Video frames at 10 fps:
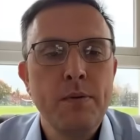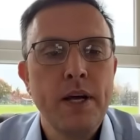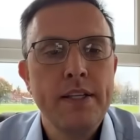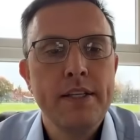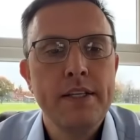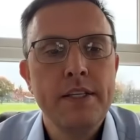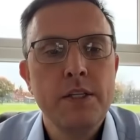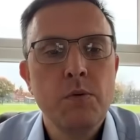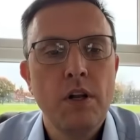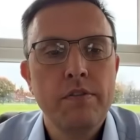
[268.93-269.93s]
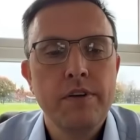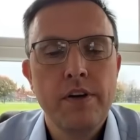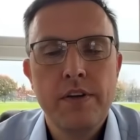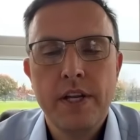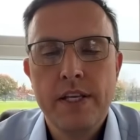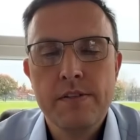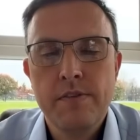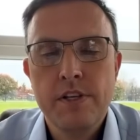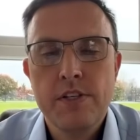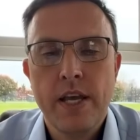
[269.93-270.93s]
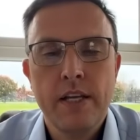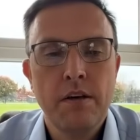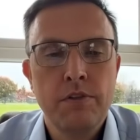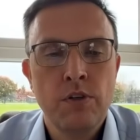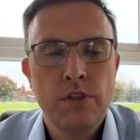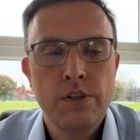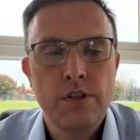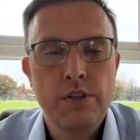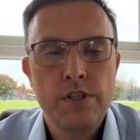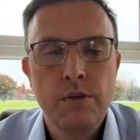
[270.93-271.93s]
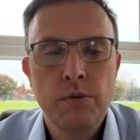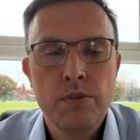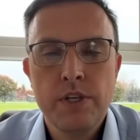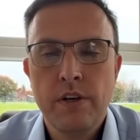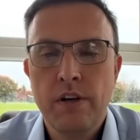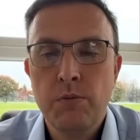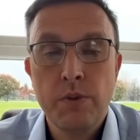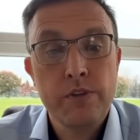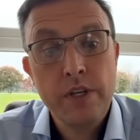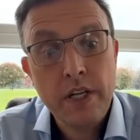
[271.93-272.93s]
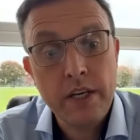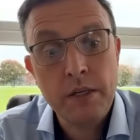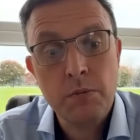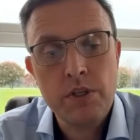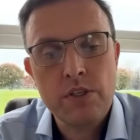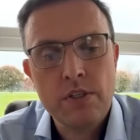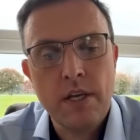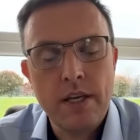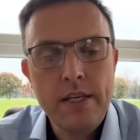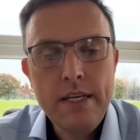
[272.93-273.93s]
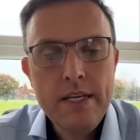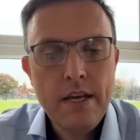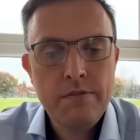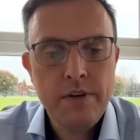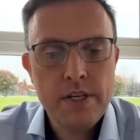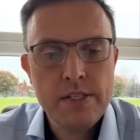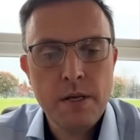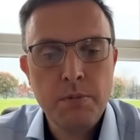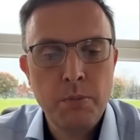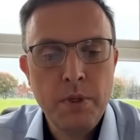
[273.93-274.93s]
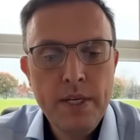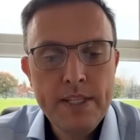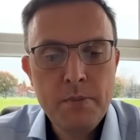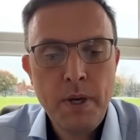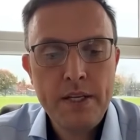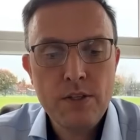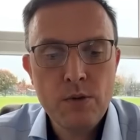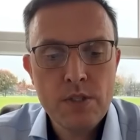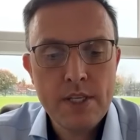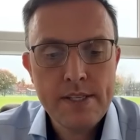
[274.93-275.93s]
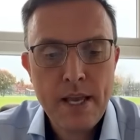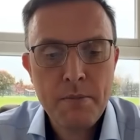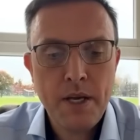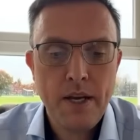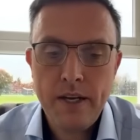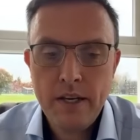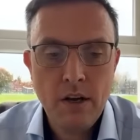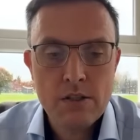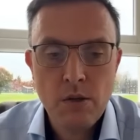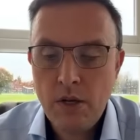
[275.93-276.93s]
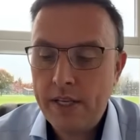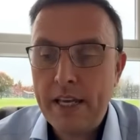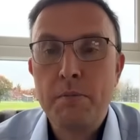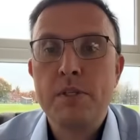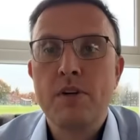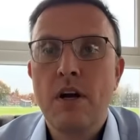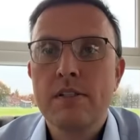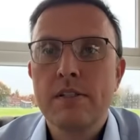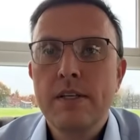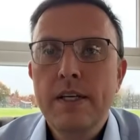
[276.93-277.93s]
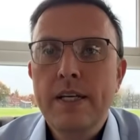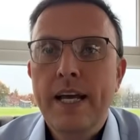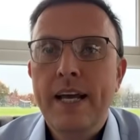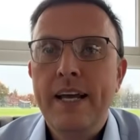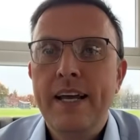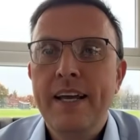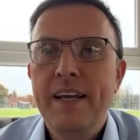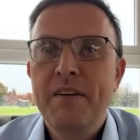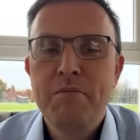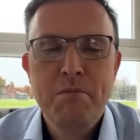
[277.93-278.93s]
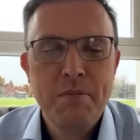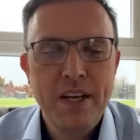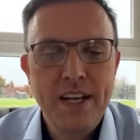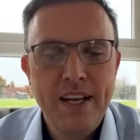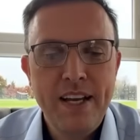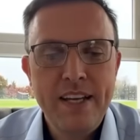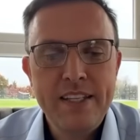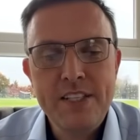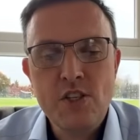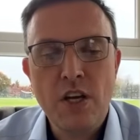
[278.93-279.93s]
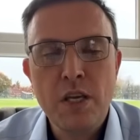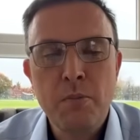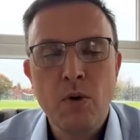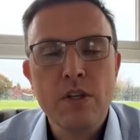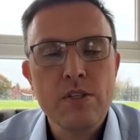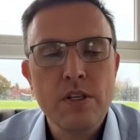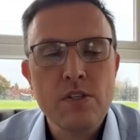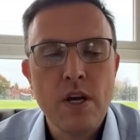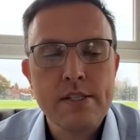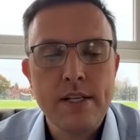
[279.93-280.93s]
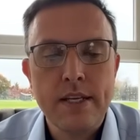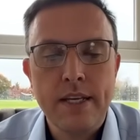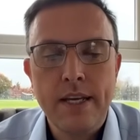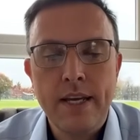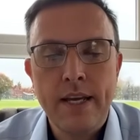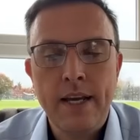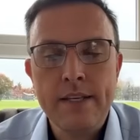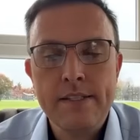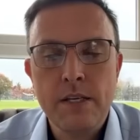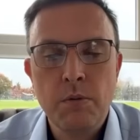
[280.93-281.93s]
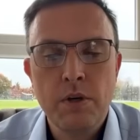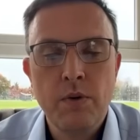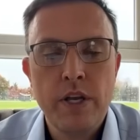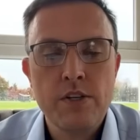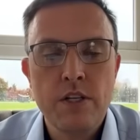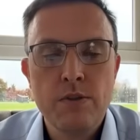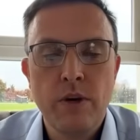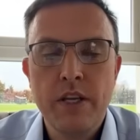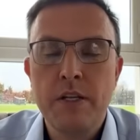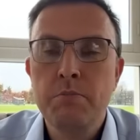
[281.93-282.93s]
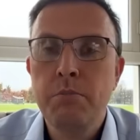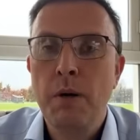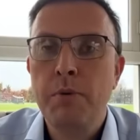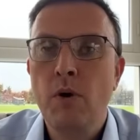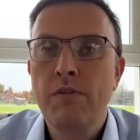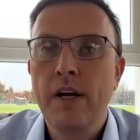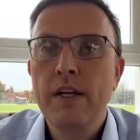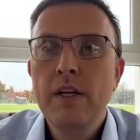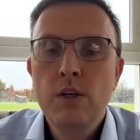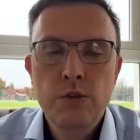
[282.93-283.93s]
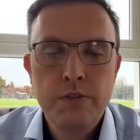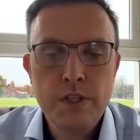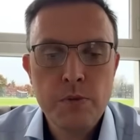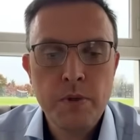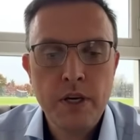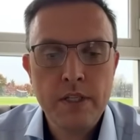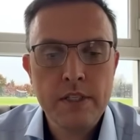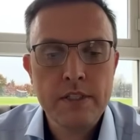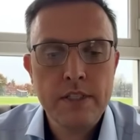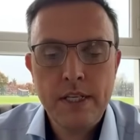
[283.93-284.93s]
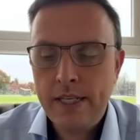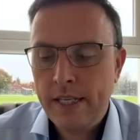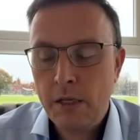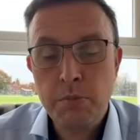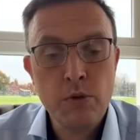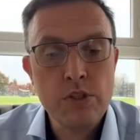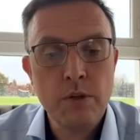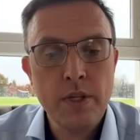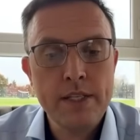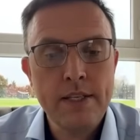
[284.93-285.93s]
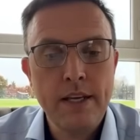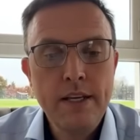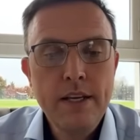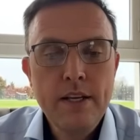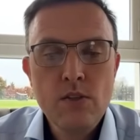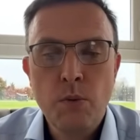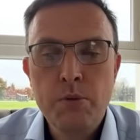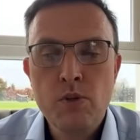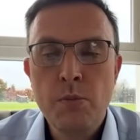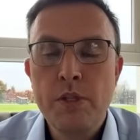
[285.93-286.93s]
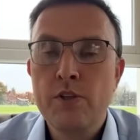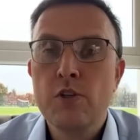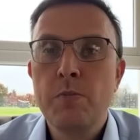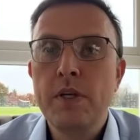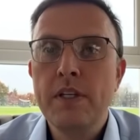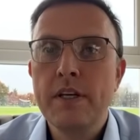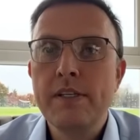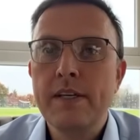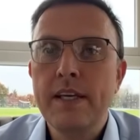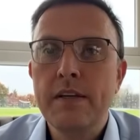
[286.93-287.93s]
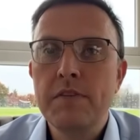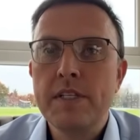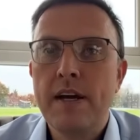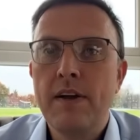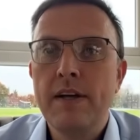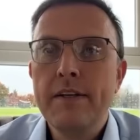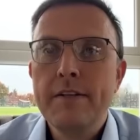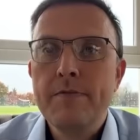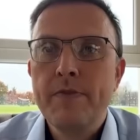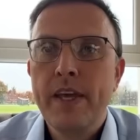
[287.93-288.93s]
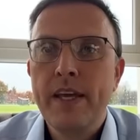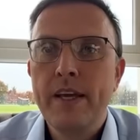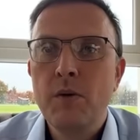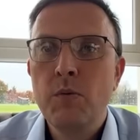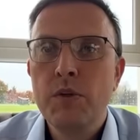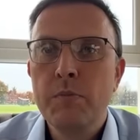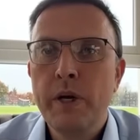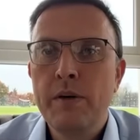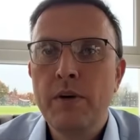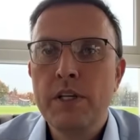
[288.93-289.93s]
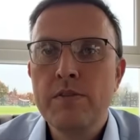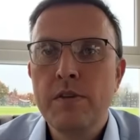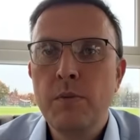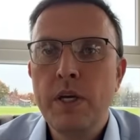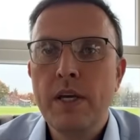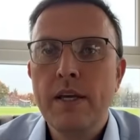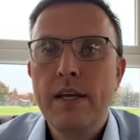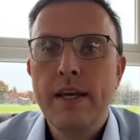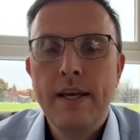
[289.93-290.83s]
ran in the qualifier in Ace, finished second off 130, runs here off 139, which is a fair step up. The bad news is, Emma, I also like Gabby's Cross. The jockey bookings are interesting. I see where Rachel is riding Popova, who finished behind it at Punchestown that day. So presumably they're just being nice and giving Dara one of the better rides for the week.